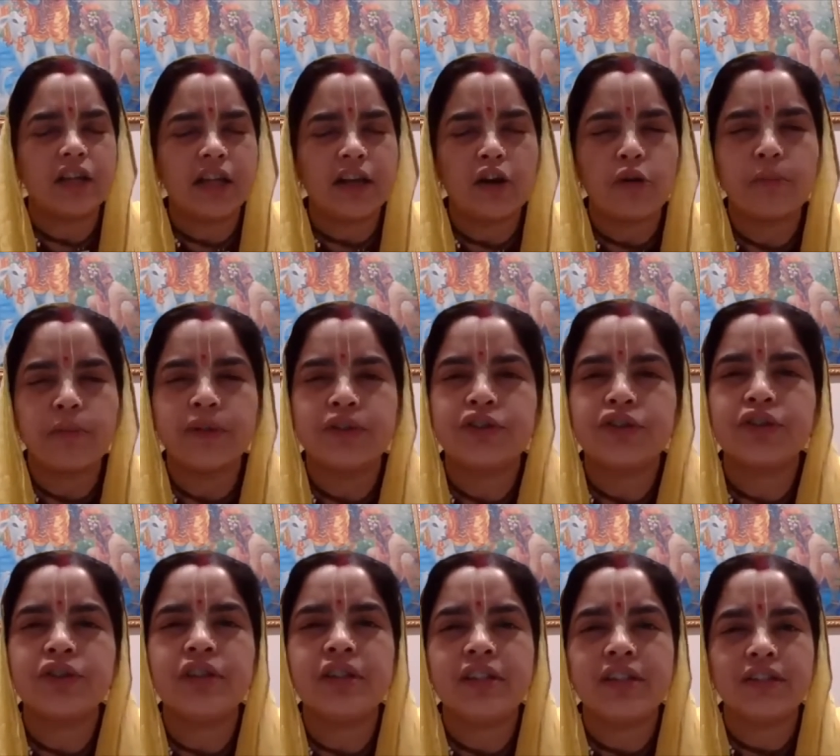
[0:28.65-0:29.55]
an
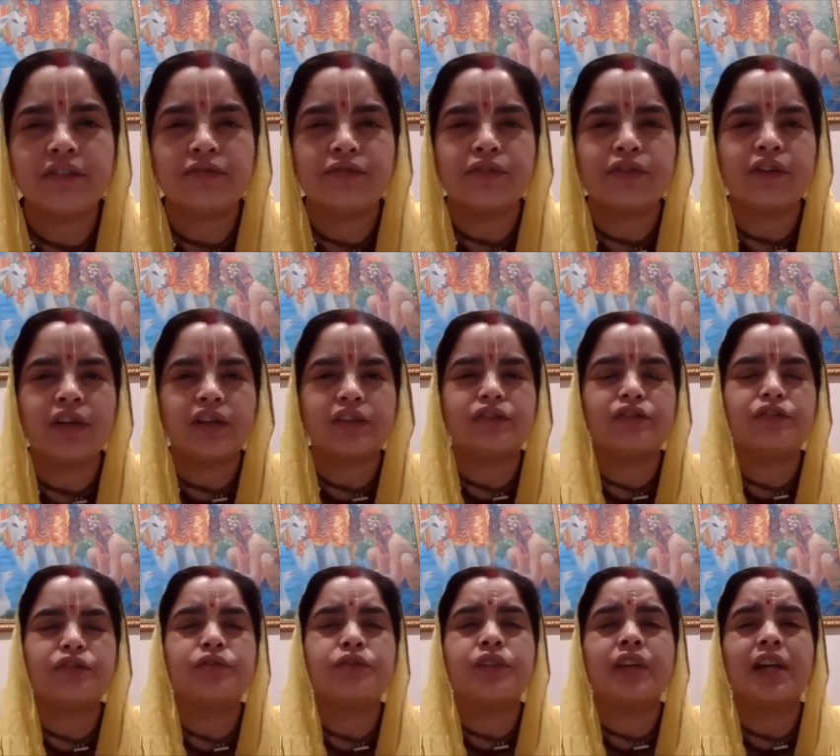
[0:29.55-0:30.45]
opportunity for us
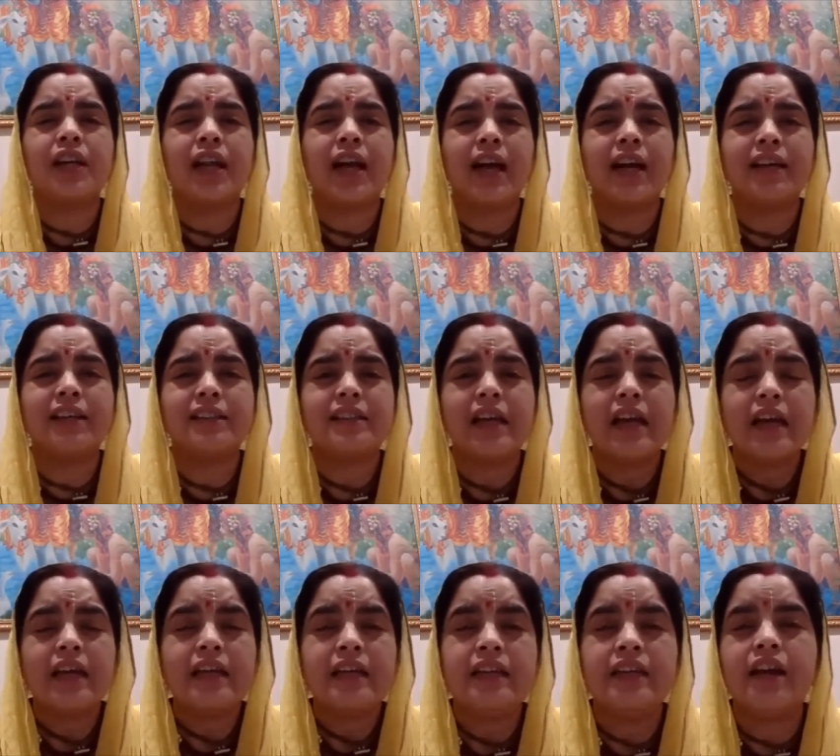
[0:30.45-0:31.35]
to realize
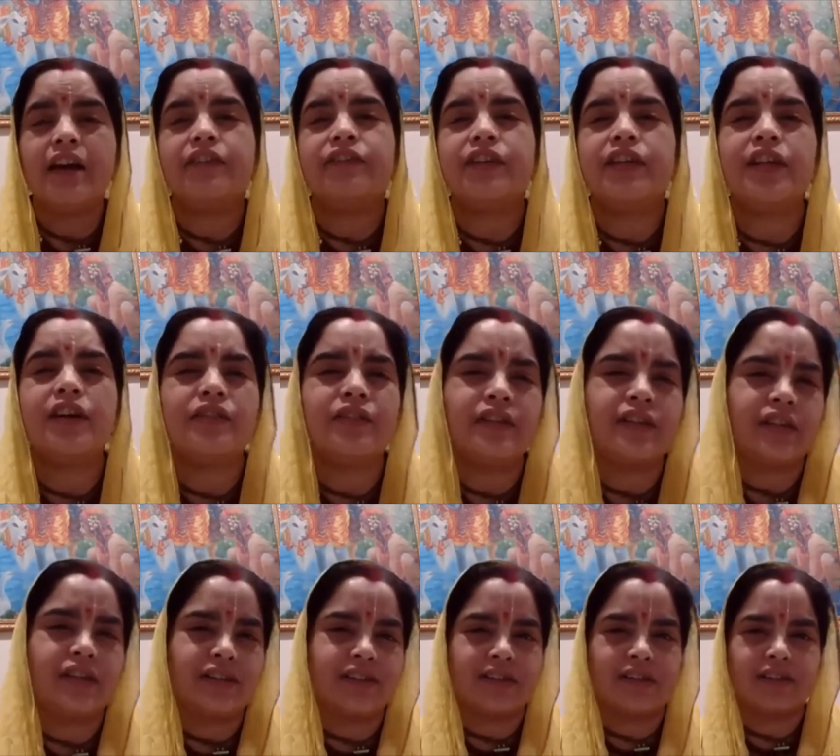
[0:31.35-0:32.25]
Navanavarasa.
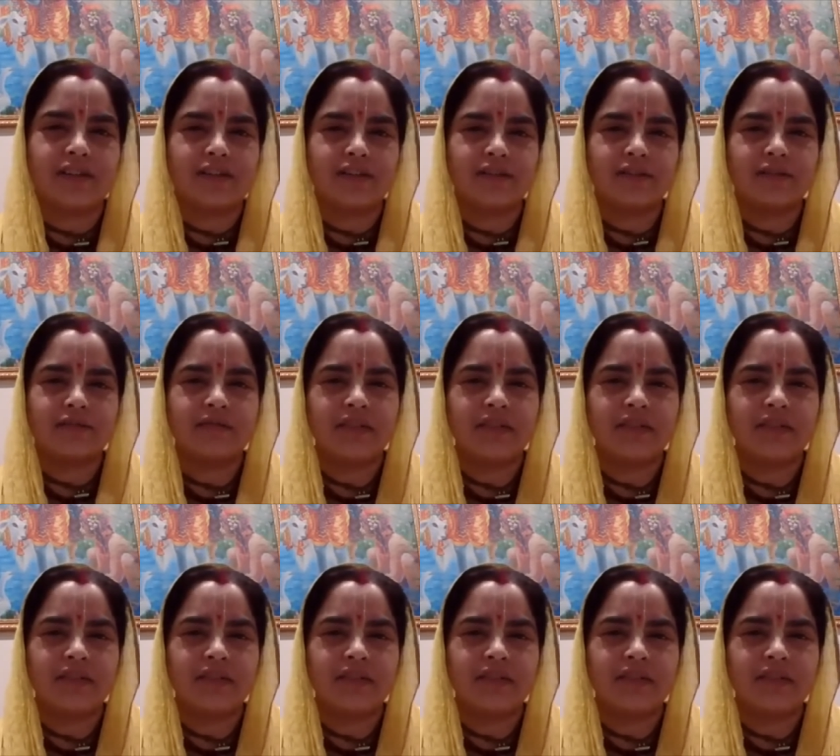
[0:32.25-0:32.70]
Rasa.